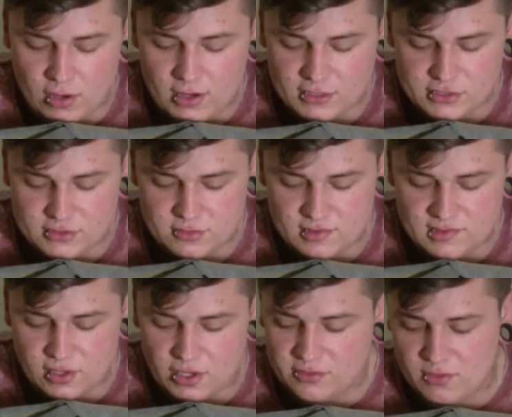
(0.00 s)
one, it just
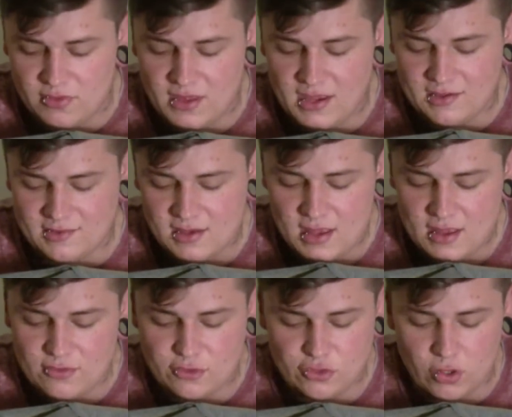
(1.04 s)
slides with ease.
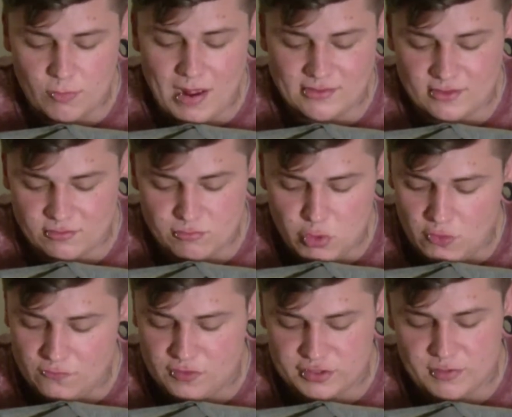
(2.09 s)
The shoulder pad doesn't
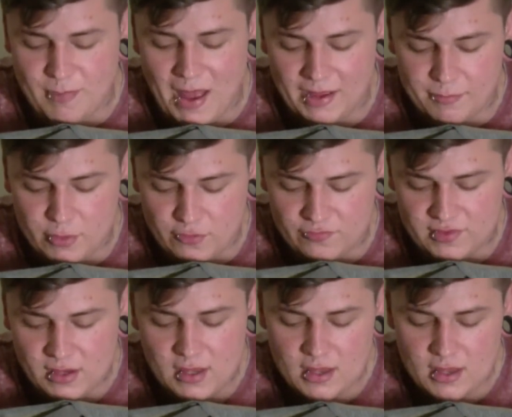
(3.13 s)
move, just the bag moves.